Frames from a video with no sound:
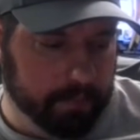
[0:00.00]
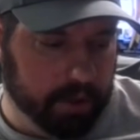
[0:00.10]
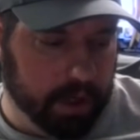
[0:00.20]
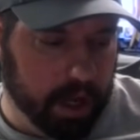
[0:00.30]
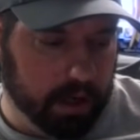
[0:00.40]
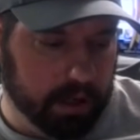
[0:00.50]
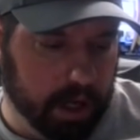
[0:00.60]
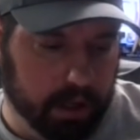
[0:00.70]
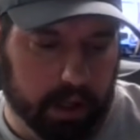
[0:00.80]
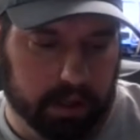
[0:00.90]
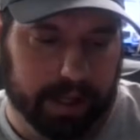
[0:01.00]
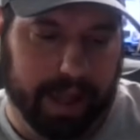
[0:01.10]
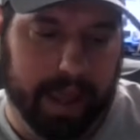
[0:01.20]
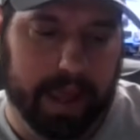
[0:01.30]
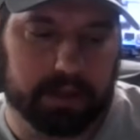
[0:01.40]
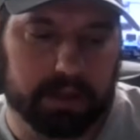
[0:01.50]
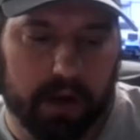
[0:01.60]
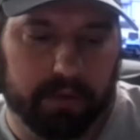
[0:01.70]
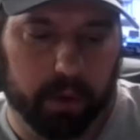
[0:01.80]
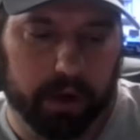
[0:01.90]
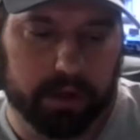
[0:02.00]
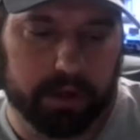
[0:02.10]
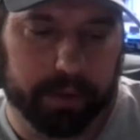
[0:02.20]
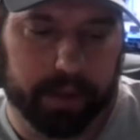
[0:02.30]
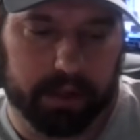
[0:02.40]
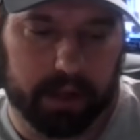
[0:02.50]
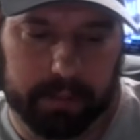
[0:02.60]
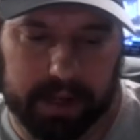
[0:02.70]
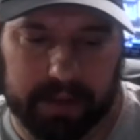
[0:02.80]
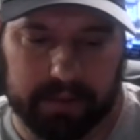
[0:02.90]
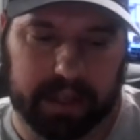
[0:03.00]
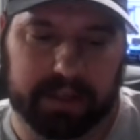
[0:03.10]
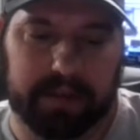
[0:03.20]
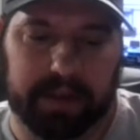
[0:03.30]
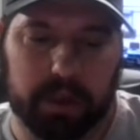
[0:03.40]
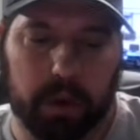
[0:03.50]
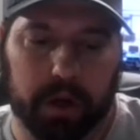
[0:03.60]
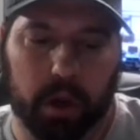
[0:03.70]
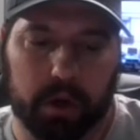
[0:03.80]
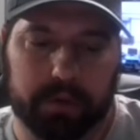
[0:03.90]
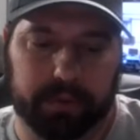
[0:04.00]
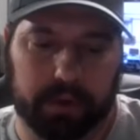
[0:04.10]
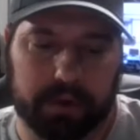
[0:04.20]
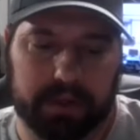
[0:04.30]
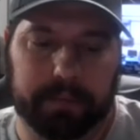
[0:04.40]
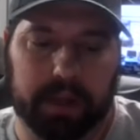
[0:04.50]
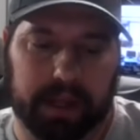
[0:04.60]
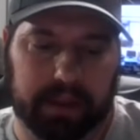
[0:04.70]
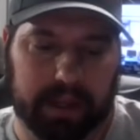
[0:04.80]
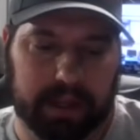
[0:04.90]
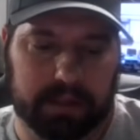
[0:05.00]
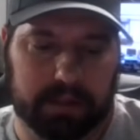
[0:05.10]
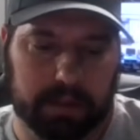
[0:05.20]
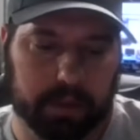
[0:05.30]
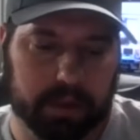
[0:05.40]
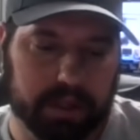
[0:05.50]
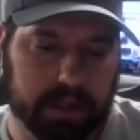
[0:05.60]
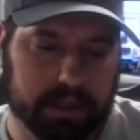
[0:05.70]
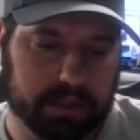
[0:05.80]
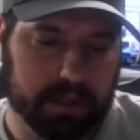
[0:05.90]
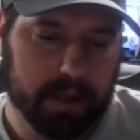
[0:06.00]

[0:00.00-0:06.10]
not only on like AI softwares, but I mean even like $7,200 for something like this, similar to this.